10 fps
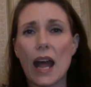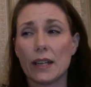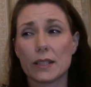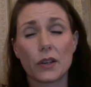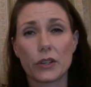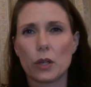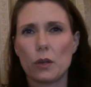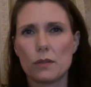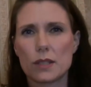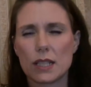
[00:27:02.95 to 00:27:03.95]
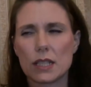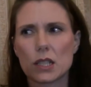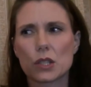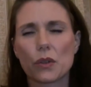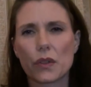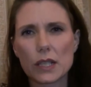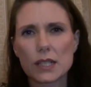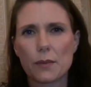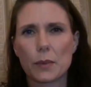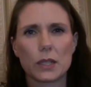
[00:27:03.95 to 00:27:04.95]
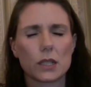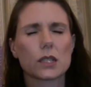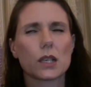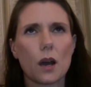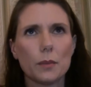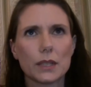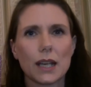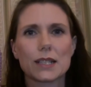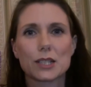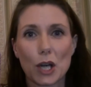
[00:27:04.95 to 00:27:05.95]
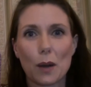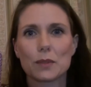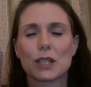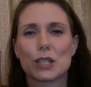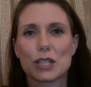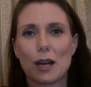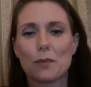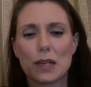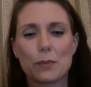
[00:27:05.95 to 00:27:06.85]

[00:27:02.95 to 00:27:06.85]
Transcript: and it turned out it was these. So these had been scrubbed and scrubbed and scrubbed.